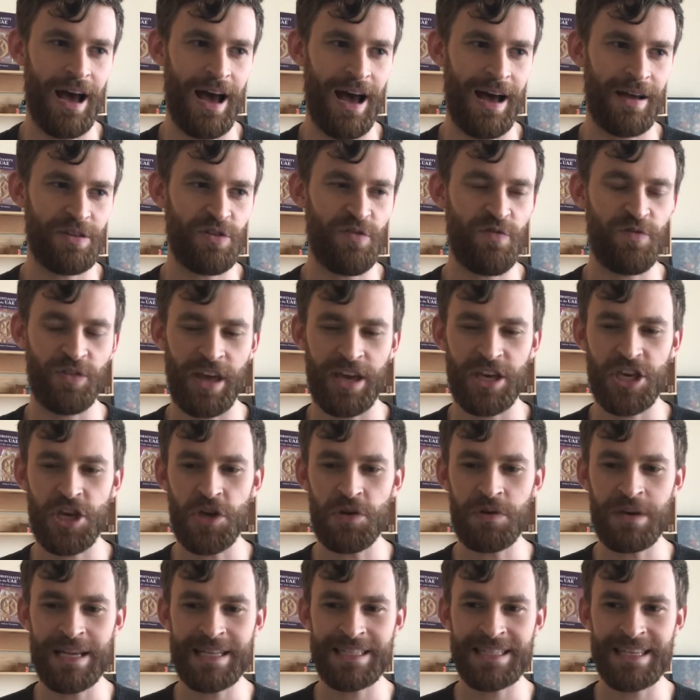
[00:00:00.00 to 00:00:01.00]
You feel like
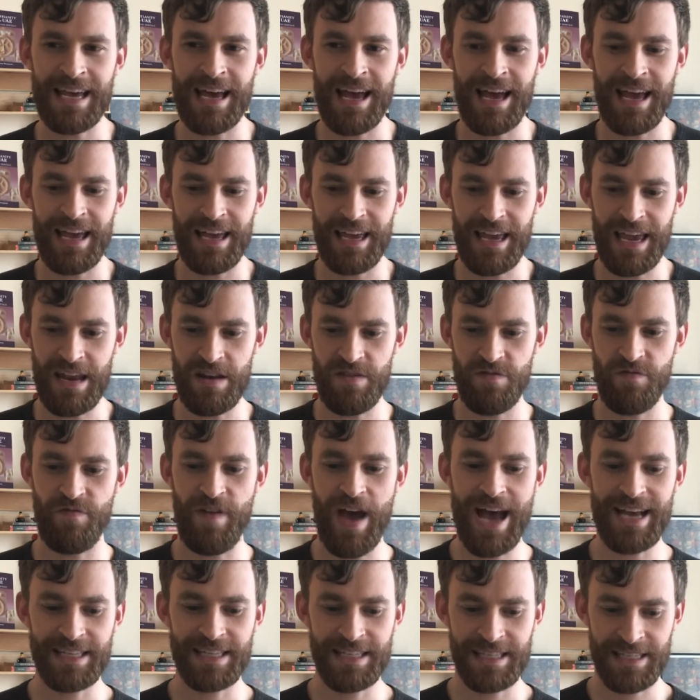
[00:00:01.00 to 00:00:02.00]
you need to
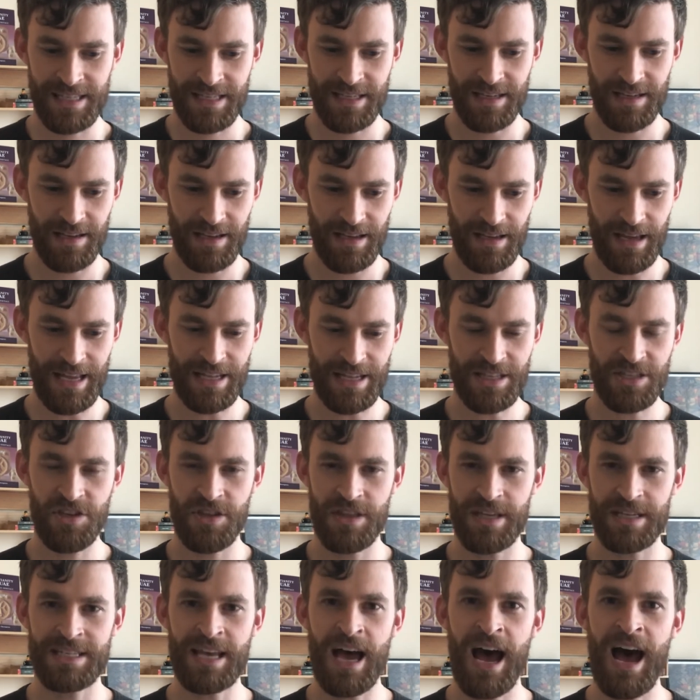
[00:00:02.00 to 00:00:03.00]
invest into
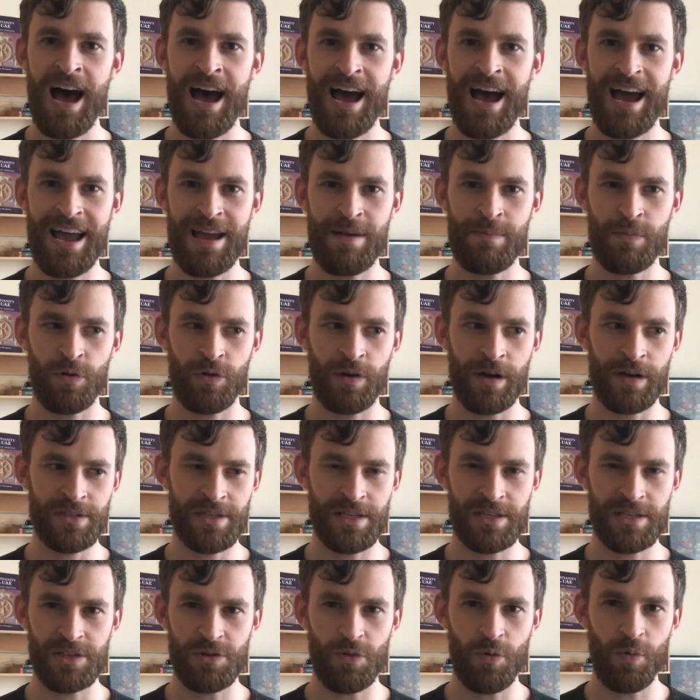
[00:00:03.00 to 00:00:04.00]
the time or
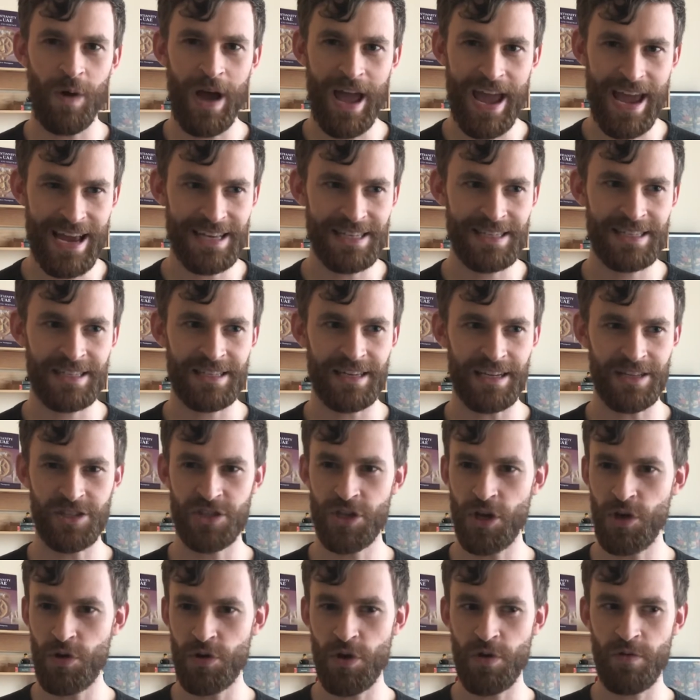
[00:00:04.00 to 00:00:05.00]
else it's a waste, and
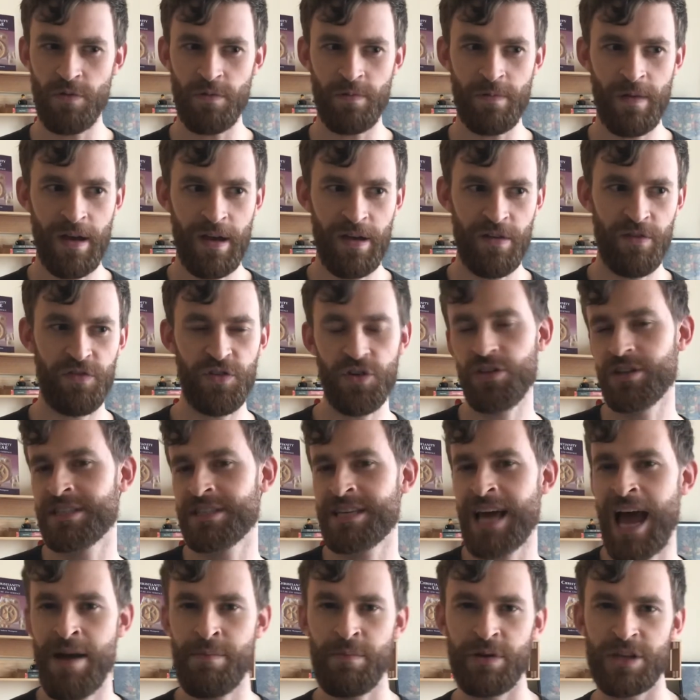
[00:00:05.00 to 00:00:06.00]
so you fill the
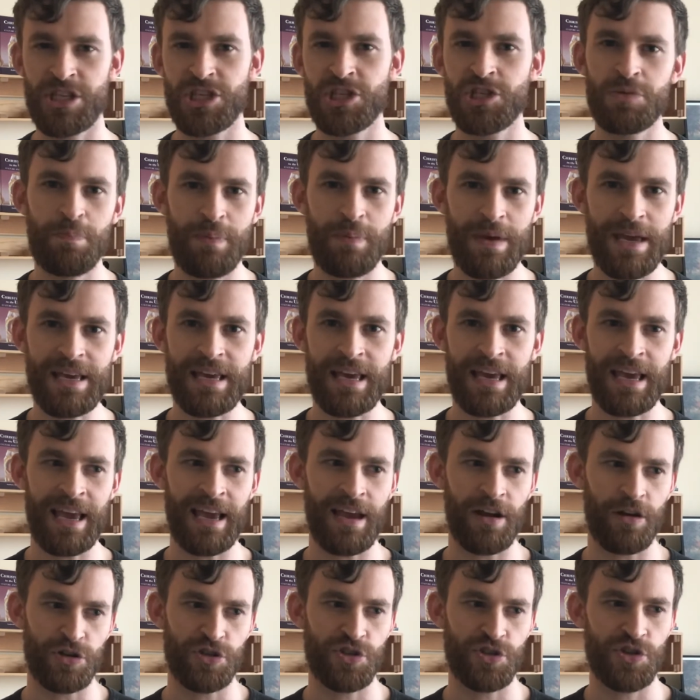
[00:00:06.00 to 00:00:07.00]
time with
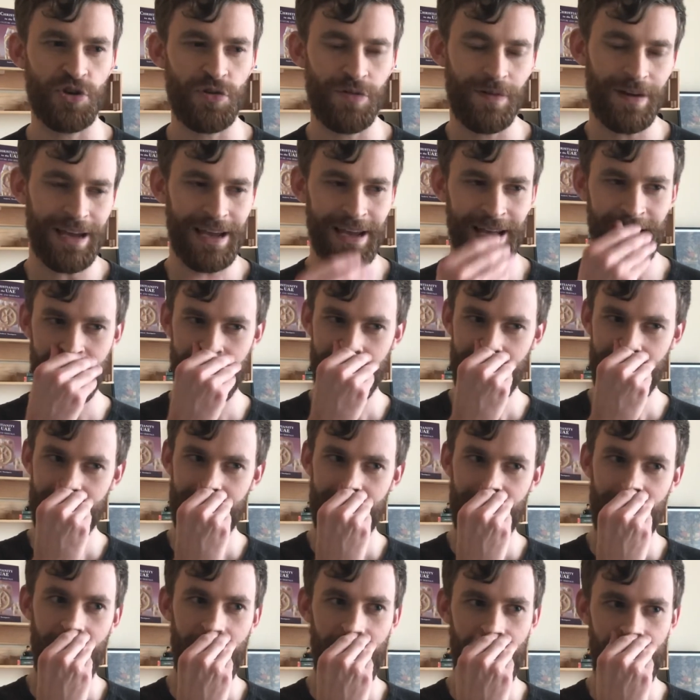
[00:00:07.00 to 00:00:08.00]
speaking or doing.
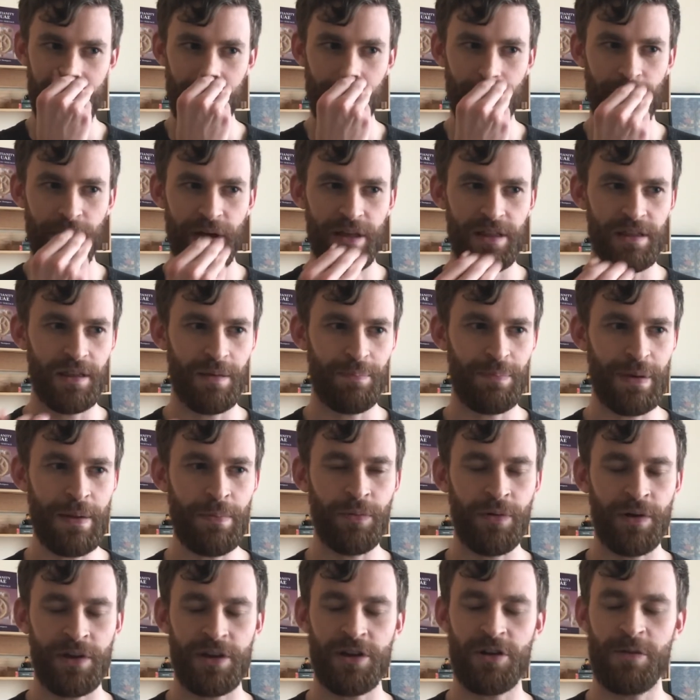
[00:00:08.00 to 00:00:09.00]
But the
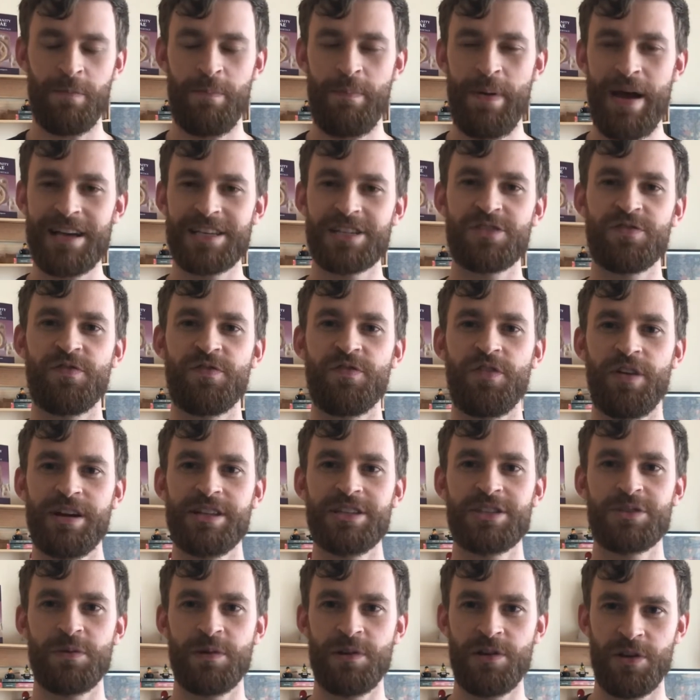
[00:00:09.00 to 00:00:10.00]
people that you're best
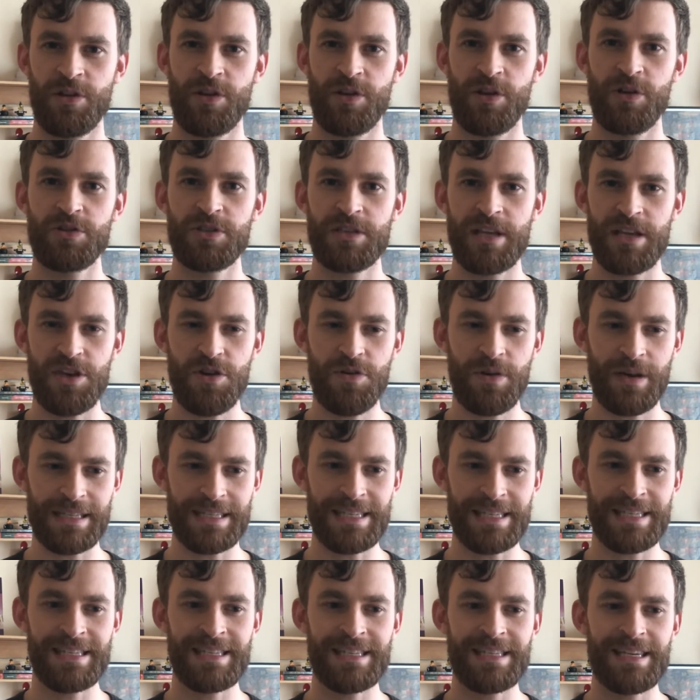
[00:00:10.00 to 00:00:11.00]
friends with are those that you can
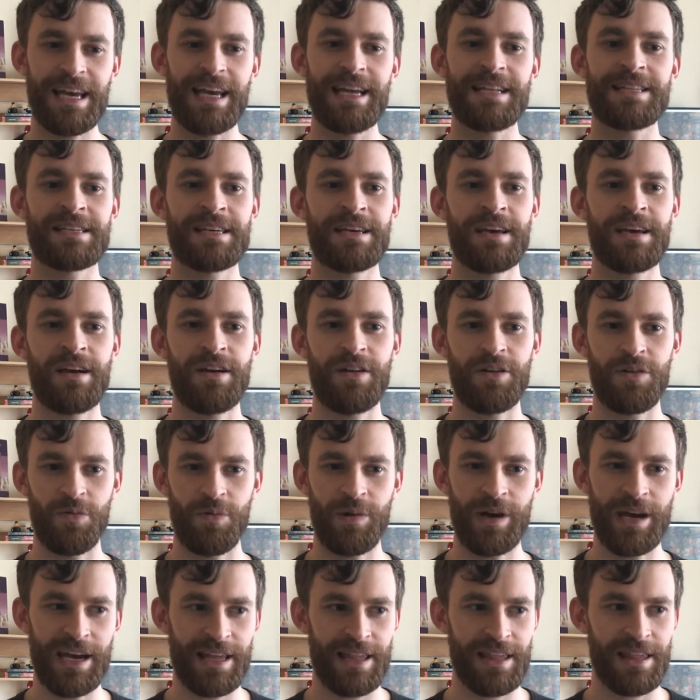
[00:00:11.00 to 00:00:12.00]
sit
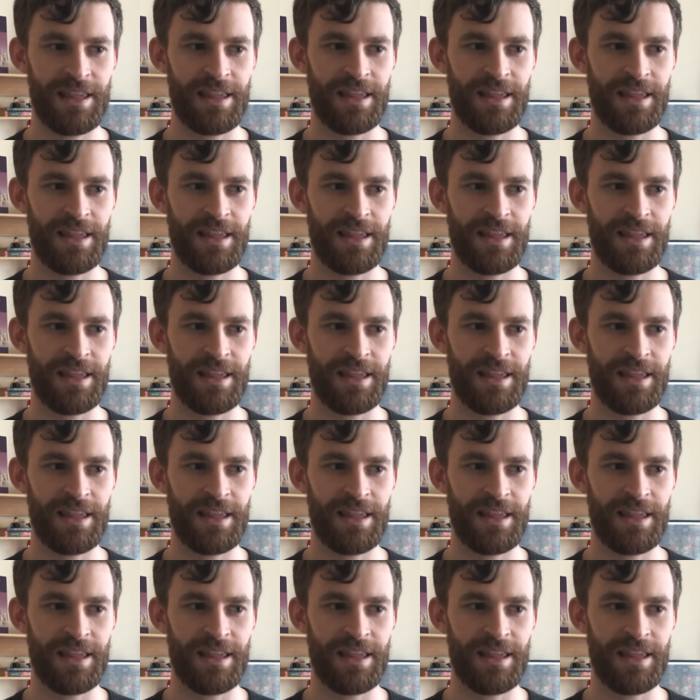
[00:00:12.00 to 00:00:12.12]
with